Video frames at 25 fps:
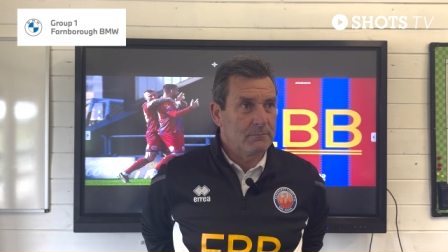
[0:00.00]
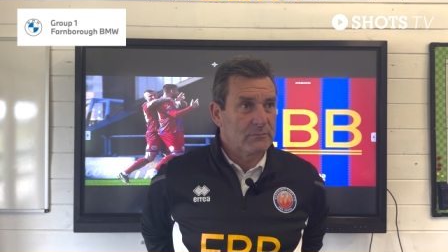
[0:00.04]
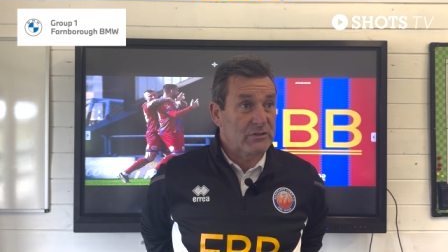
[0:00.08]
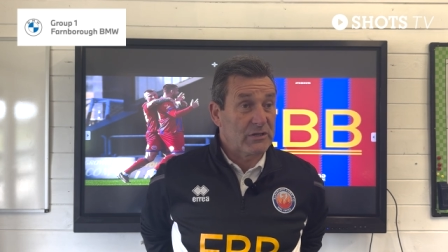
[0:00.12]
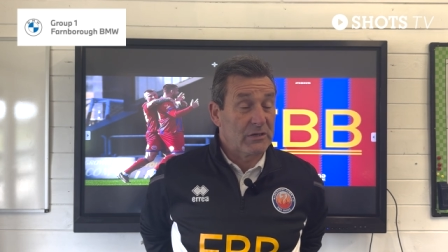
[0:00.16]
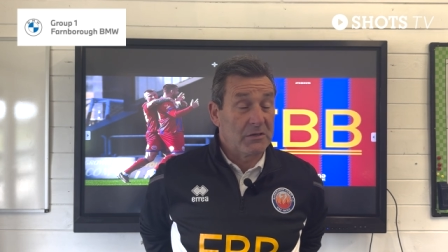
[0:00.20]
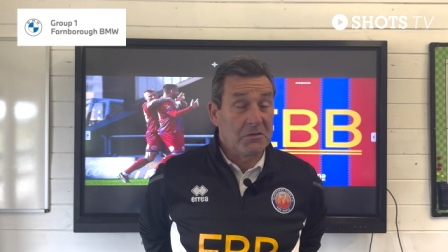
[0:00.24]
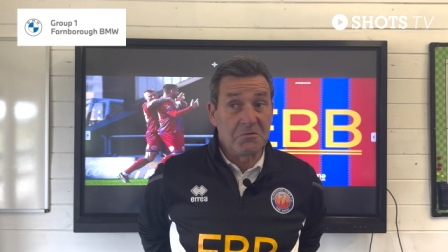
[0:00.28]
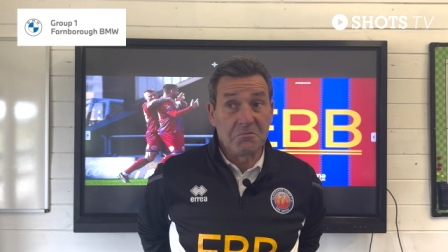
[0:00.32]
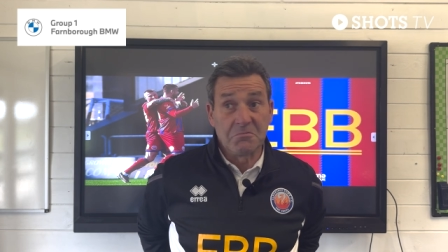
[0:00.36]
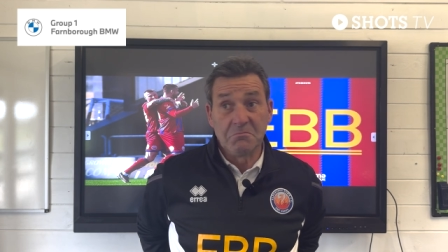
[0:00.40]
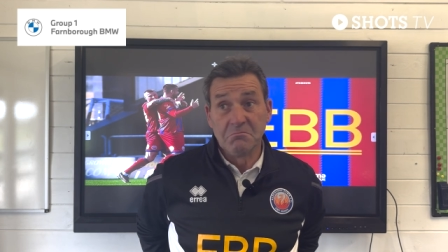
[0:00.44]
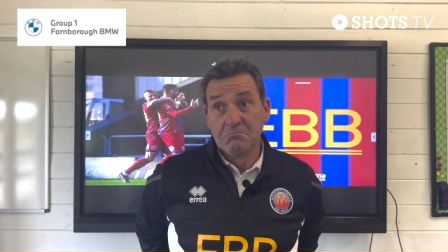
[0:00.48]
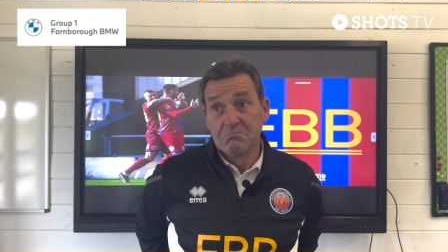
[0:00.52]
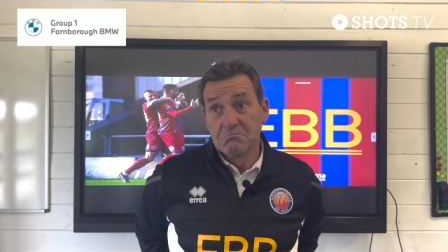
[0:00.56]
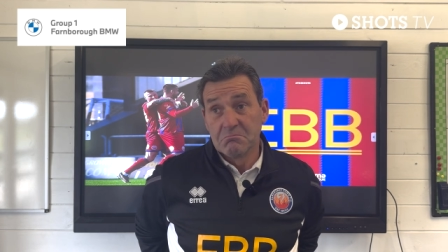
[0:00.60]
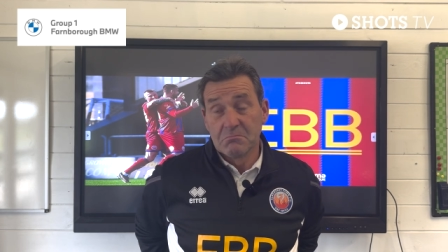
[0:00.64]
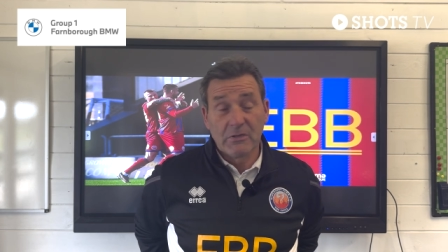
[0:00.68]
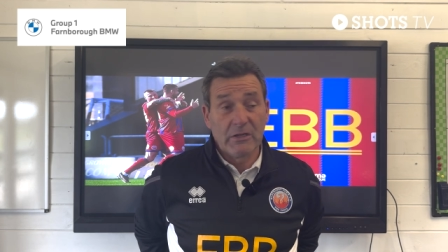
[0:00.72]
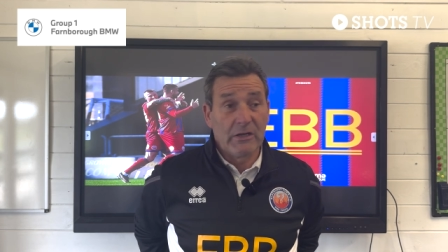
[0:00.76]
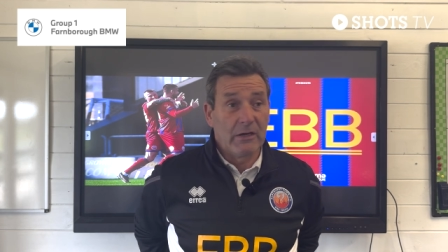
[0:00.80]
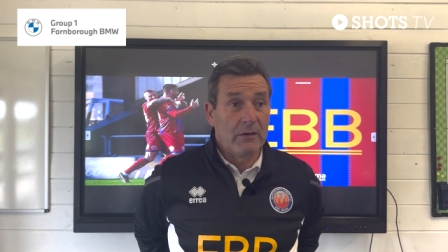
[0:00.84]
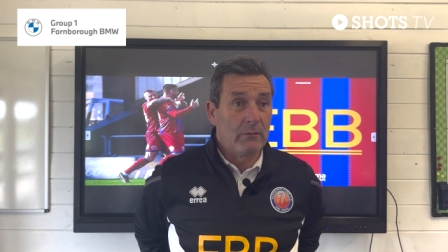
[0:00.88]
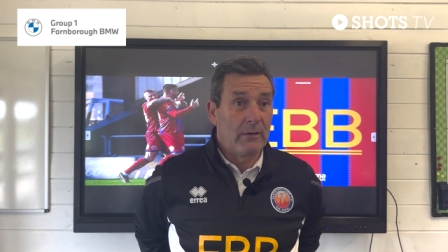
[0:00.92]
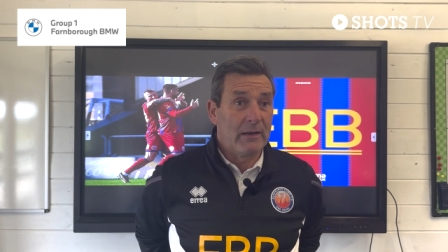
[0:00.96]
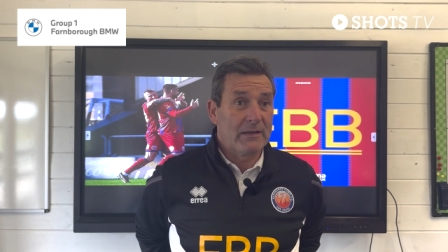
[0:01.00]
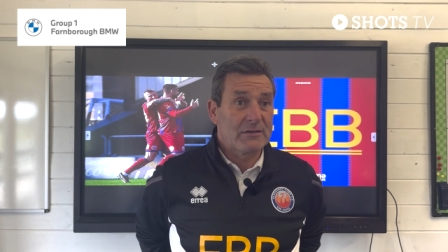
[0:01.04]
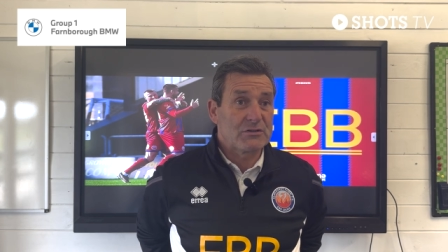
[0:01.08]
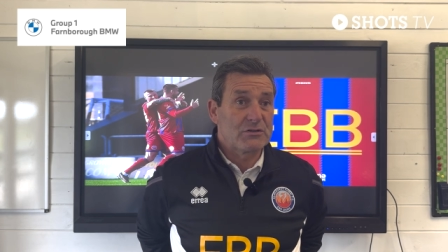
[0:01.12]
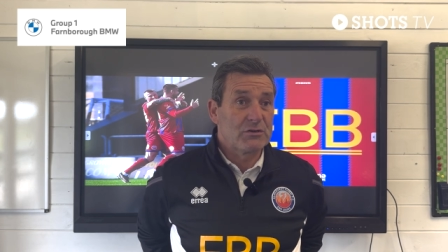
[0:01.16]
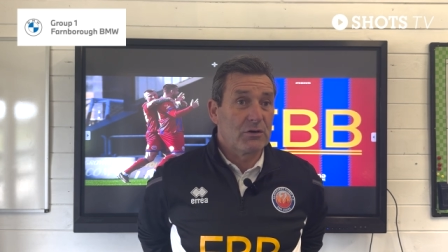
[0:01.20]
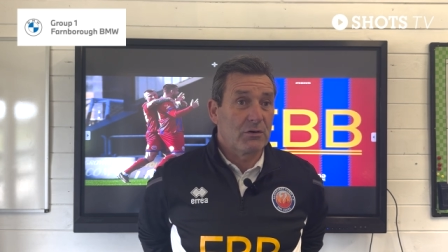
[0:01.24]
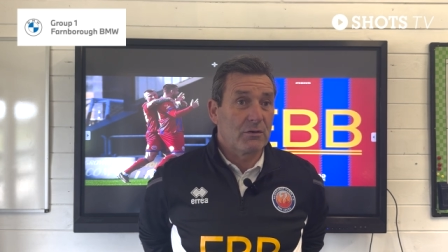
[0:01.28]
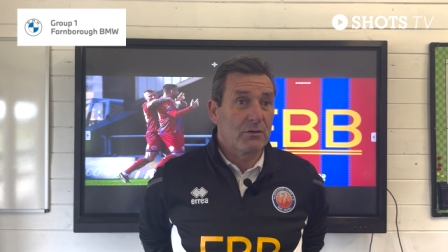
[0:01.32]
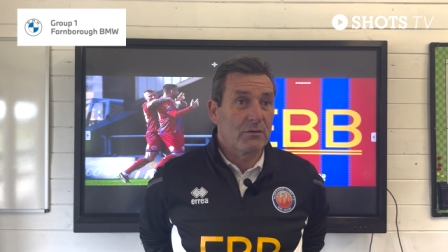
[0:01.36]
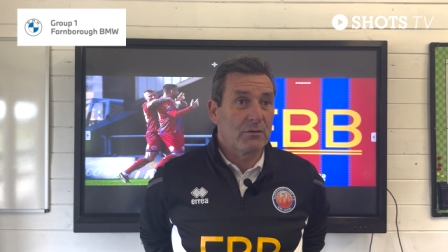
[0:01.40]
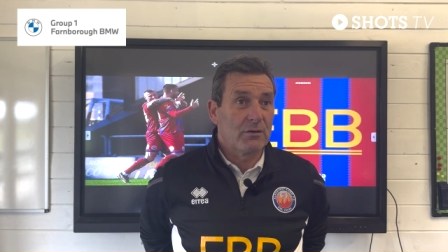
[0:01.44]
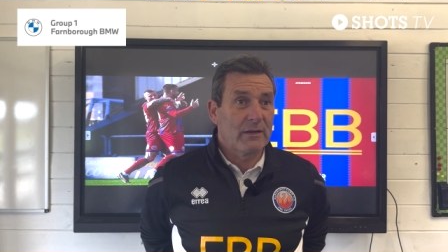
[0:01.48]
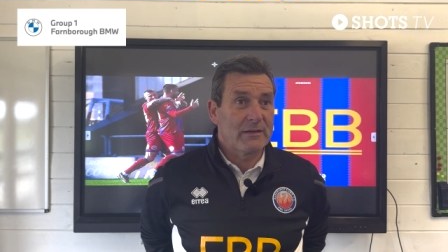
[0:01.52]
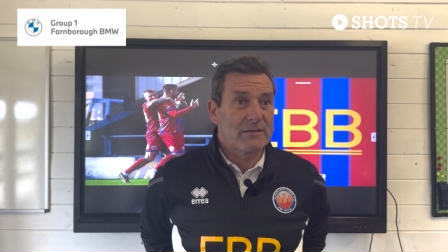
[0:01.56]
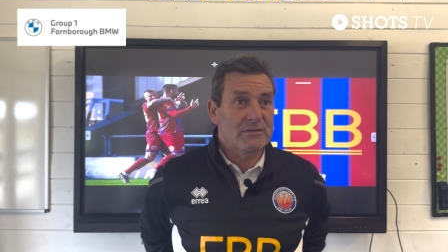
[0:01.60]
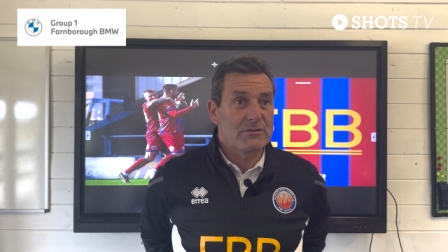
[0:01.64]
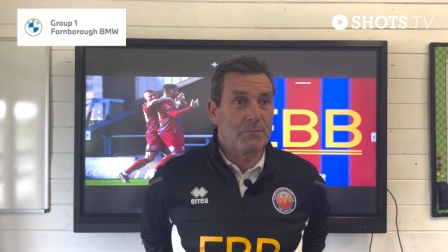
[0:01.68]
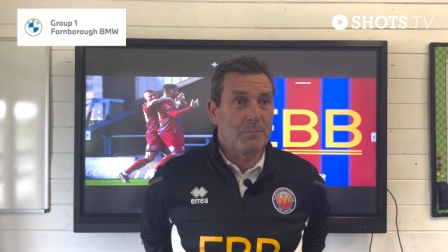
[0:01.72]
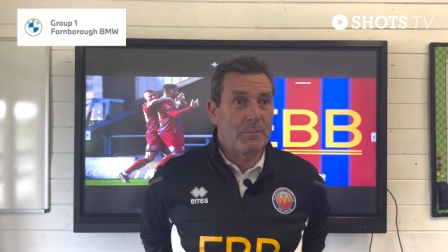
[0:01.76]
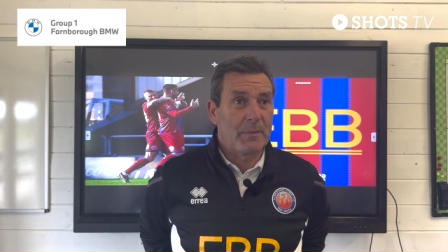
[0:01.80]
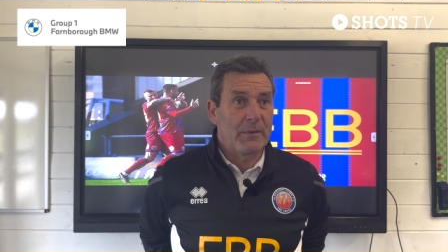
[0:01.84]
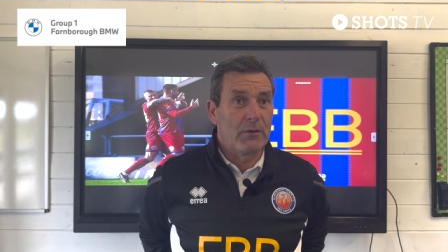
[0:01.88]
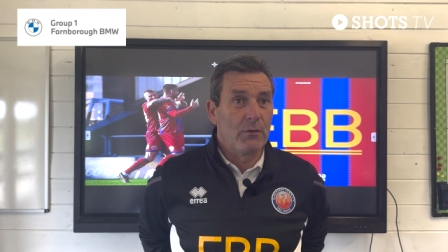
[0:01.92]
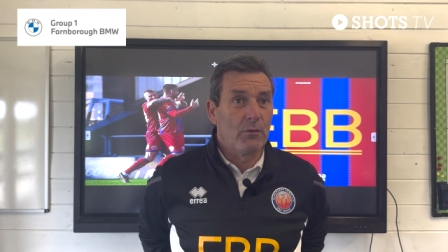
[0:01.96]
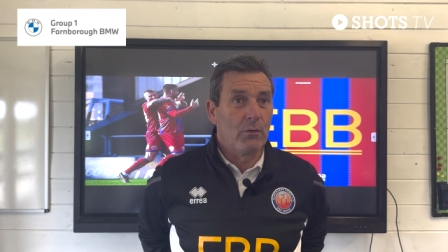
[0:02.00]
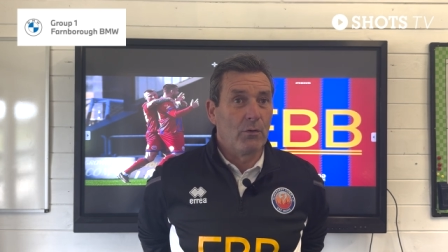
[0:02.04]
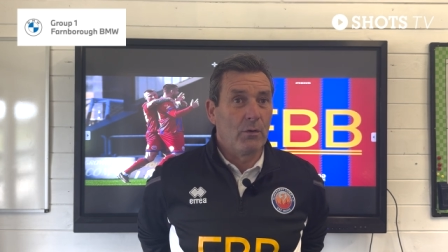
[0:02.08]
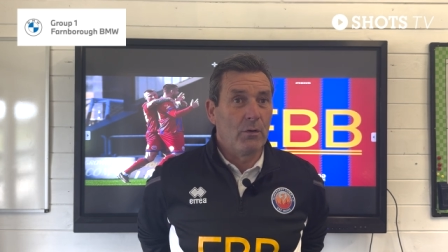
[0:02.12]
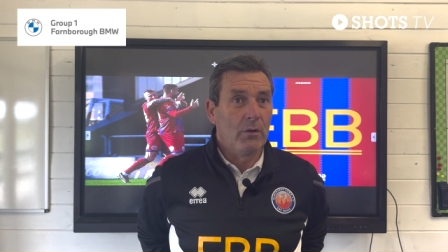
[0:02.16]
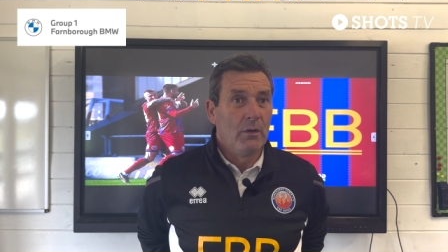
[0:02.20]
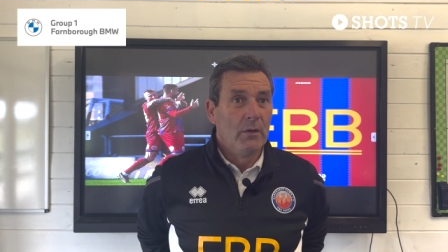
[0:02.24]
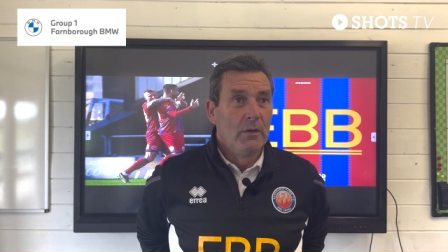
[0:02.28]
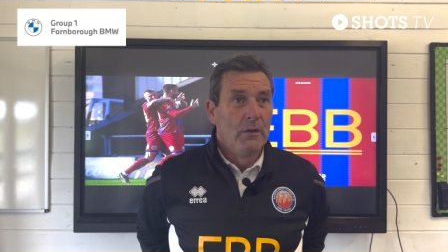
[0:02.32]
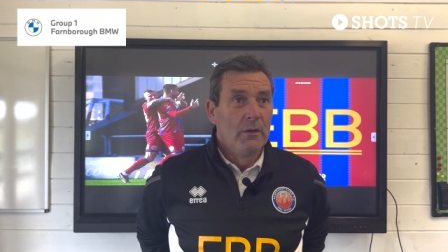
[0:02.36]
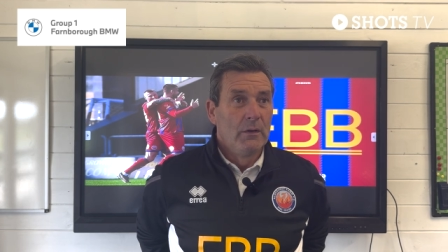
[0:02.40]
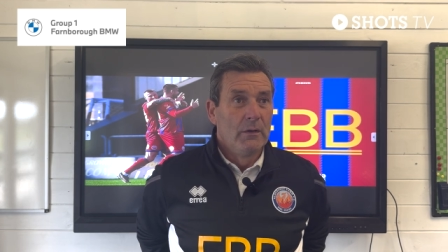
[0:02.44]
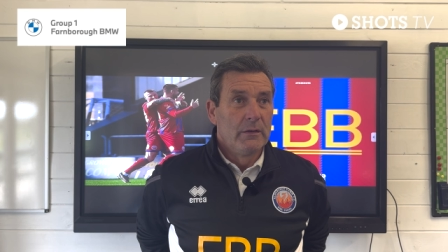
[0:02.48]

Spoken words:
So, you know, let's not be all,